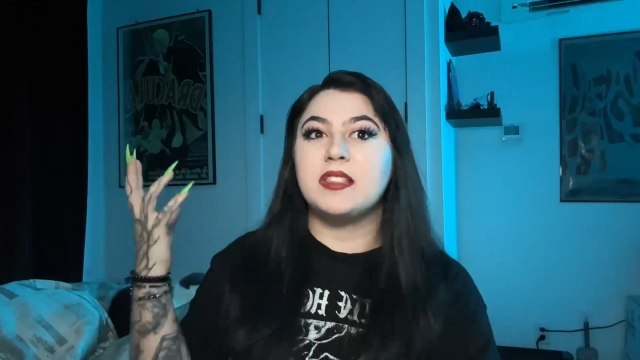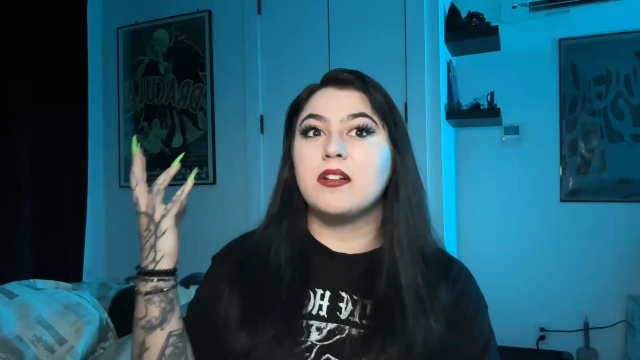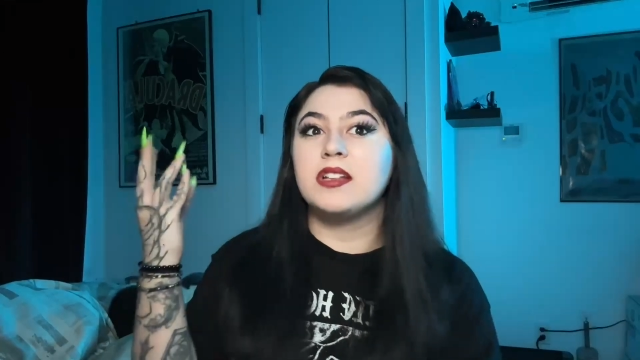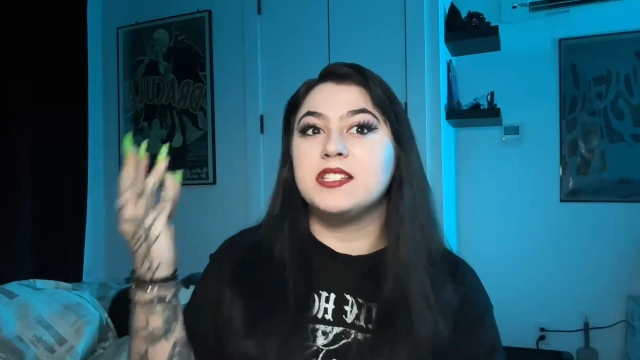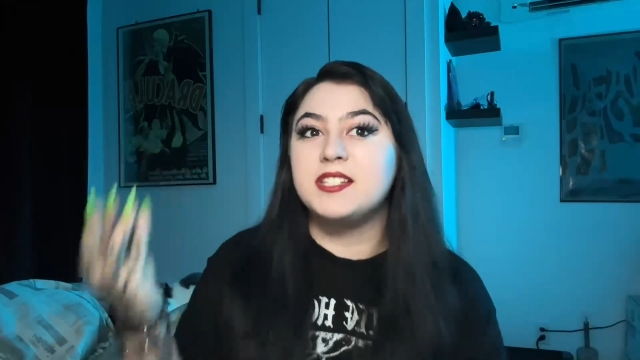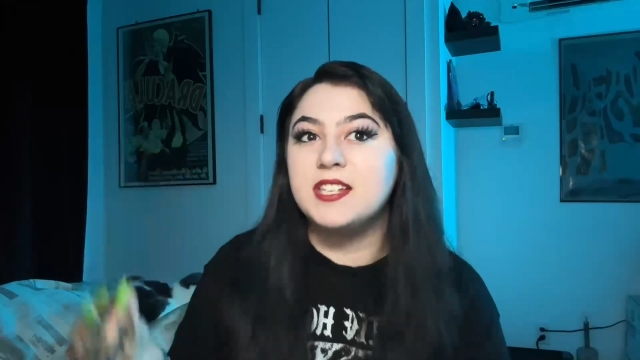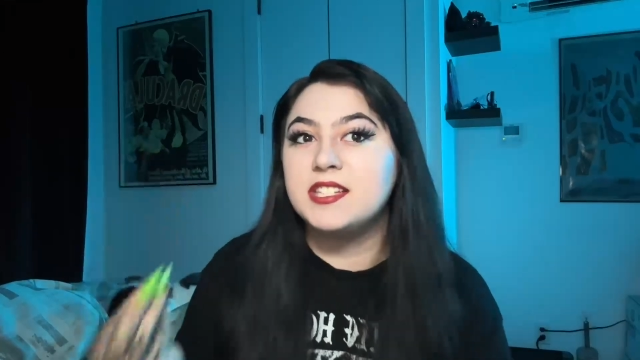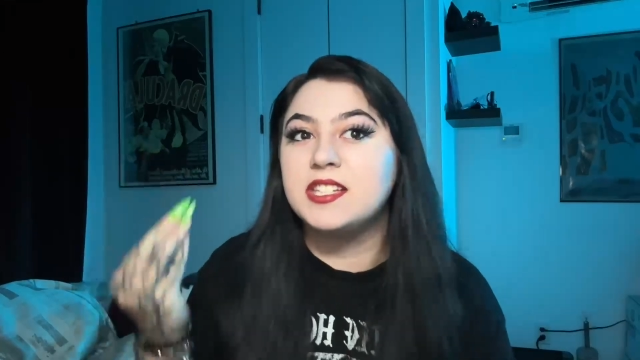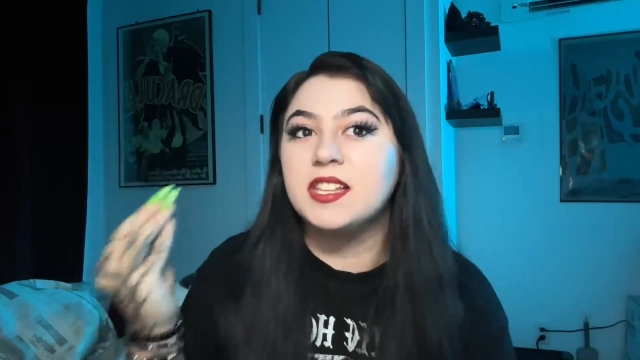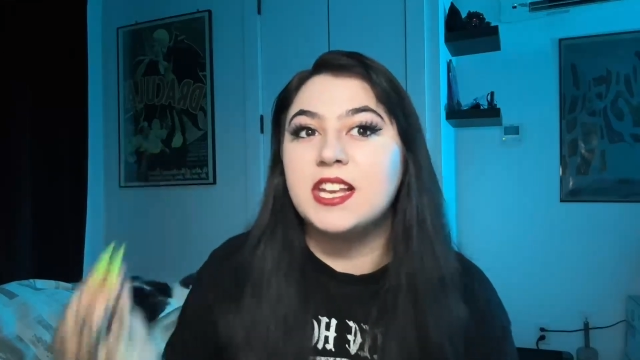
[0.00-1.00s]
they're
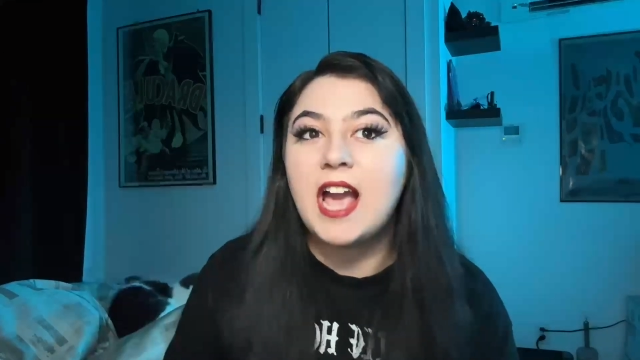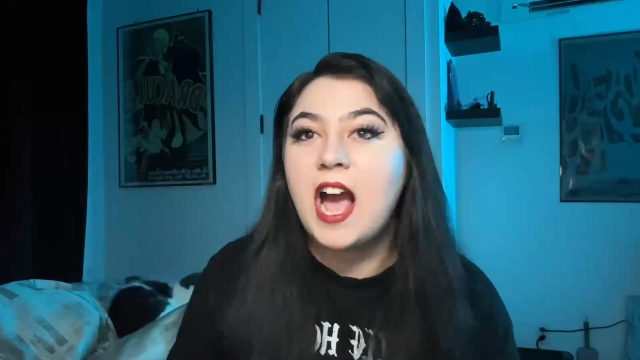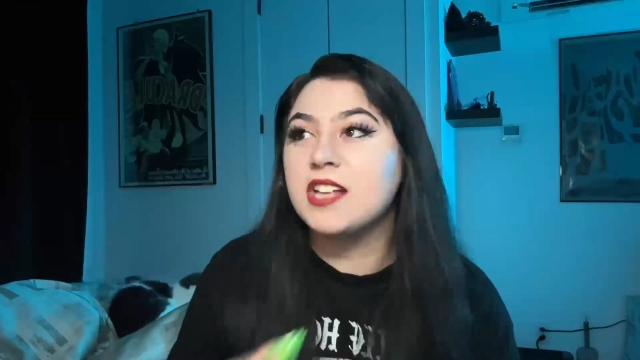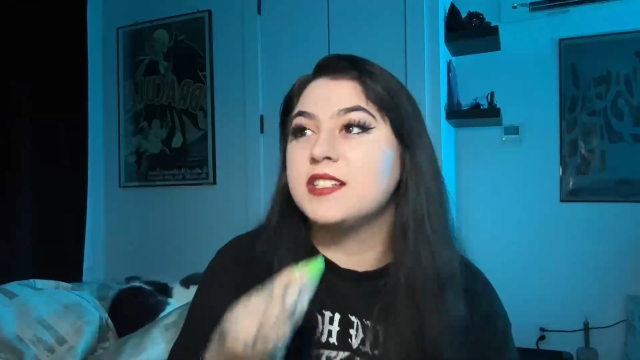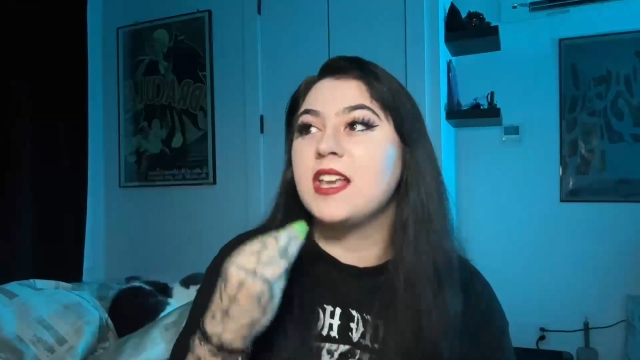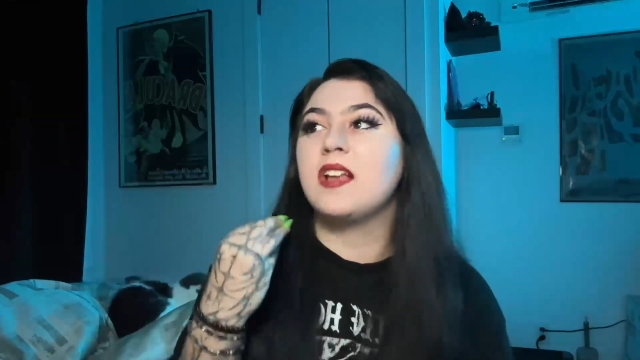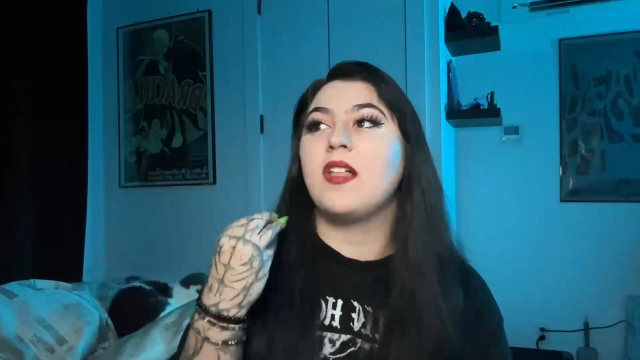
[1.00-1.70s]
consistently asking